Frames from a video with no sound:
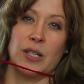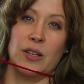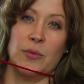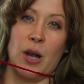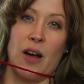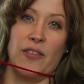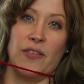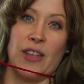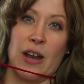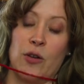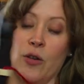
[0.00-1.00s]
a little bit off of
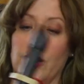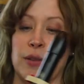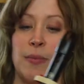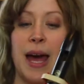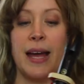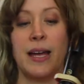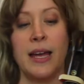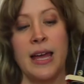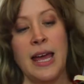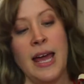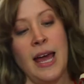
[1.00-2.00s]
that hole in the back.
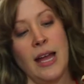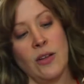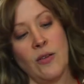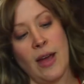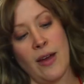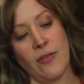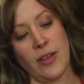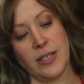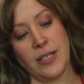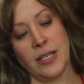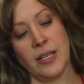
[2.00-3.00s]
And you have
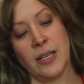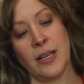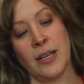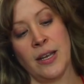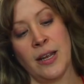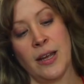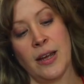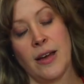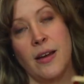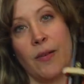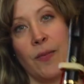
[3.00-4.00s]
this
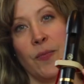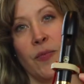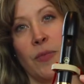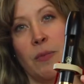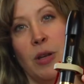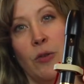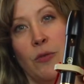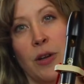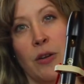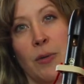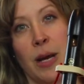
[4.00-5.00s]
middle
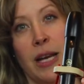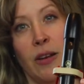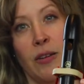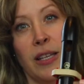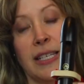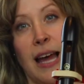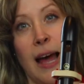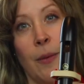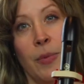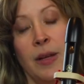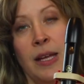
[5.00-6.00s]
finger right here in the
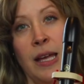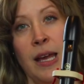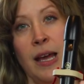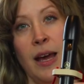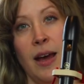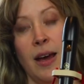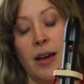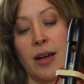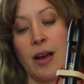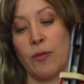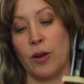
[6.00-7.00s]
top,
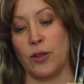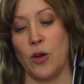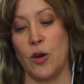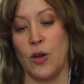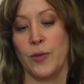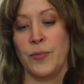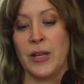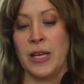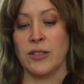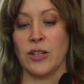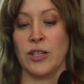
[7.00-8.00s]
covering the hole.
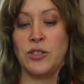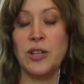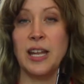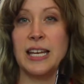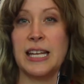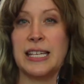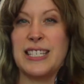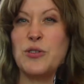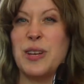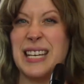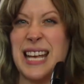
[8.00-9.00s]
So let's do that again. Let's
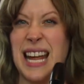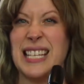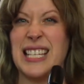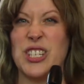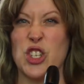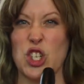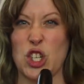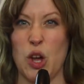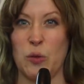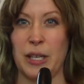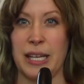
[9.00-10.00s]
do it nice and
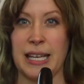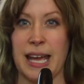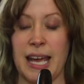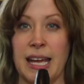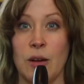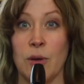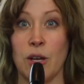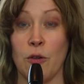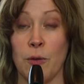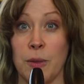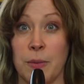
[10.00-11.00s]
slowly, okay? Here we go
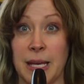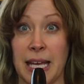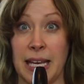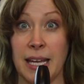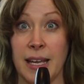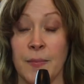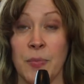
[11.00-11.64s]
from the beginning.